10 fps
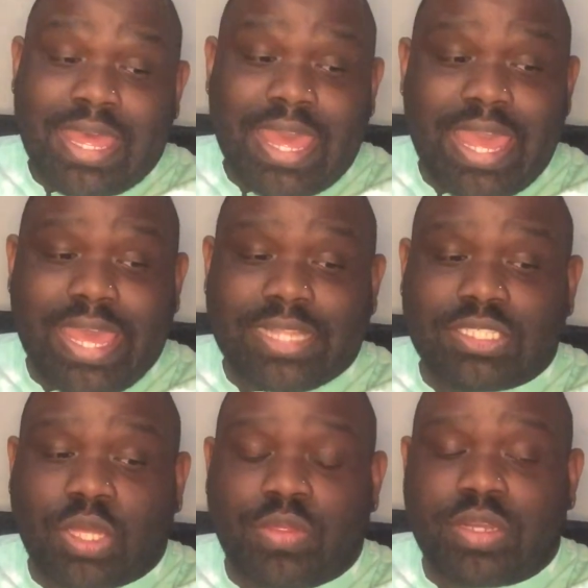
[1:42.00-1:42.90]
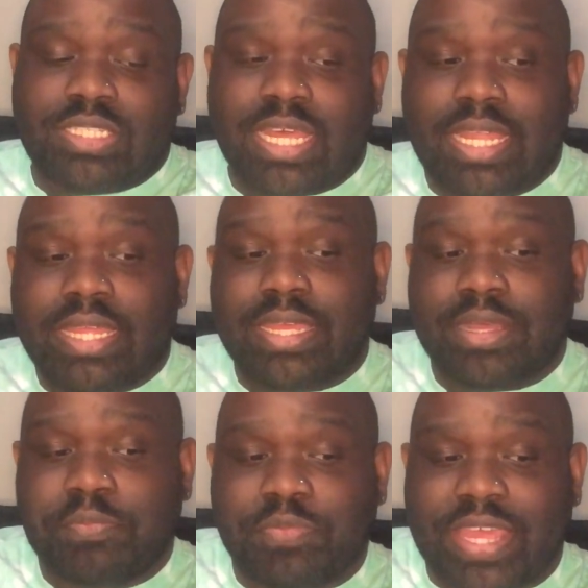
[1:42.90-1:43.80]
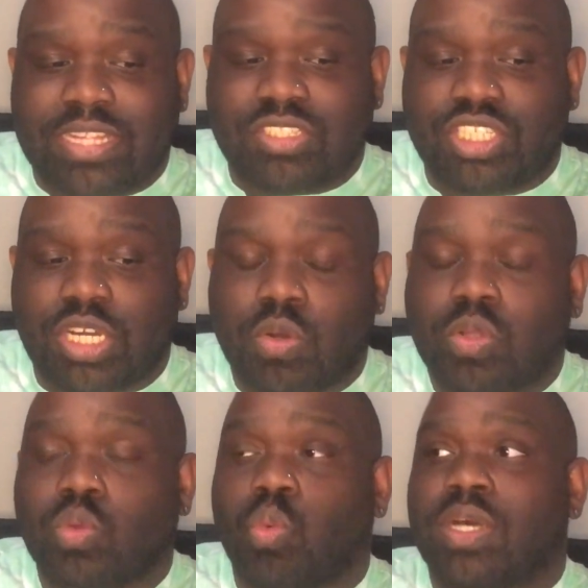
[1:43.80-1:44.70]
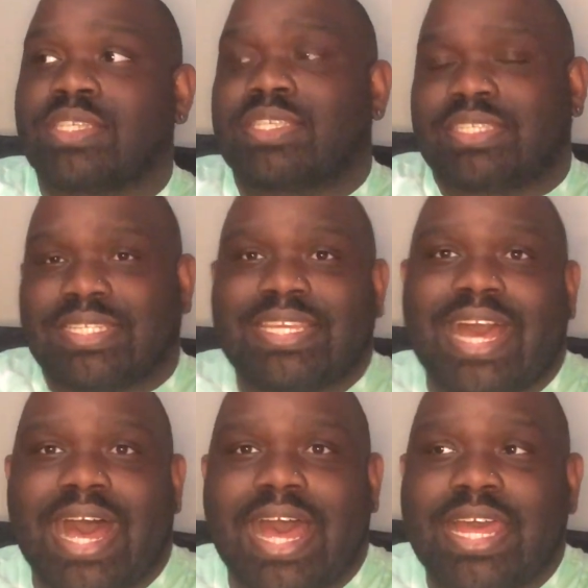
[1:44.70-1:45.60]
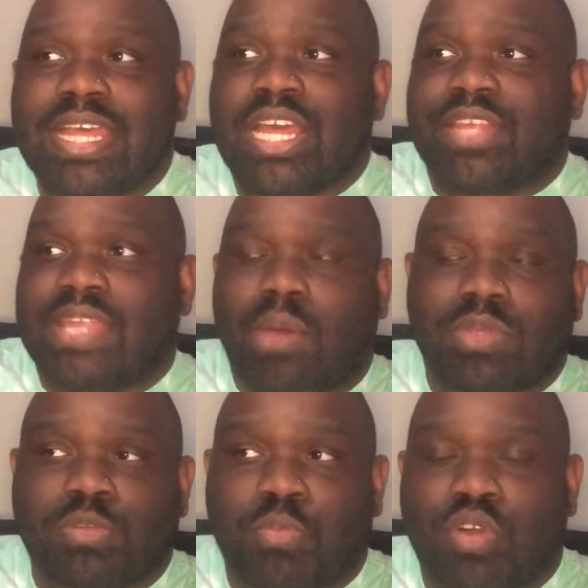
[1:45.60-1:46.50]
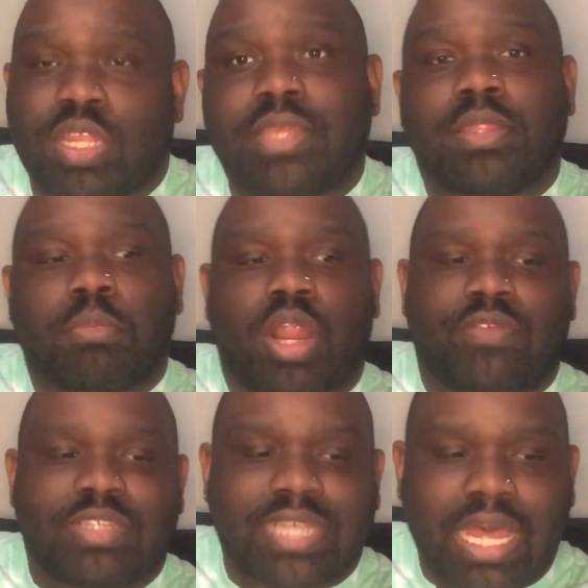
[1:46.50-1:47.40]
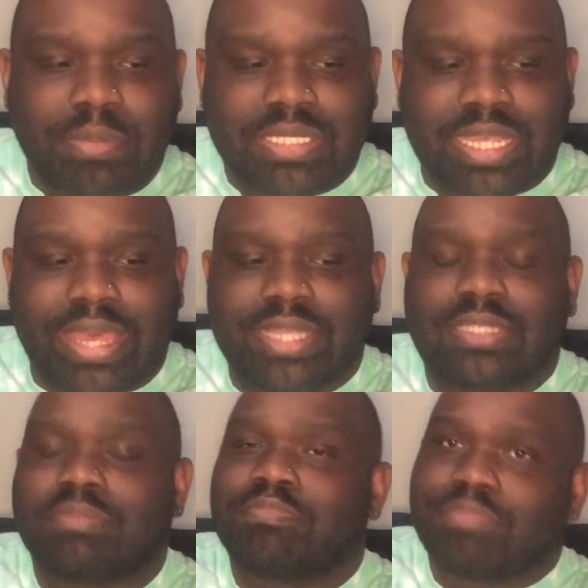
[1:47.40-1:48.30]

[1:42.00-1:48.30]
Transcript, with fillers: And so they're telling him that Gerald was the CI that was working the Marvin Thomas case,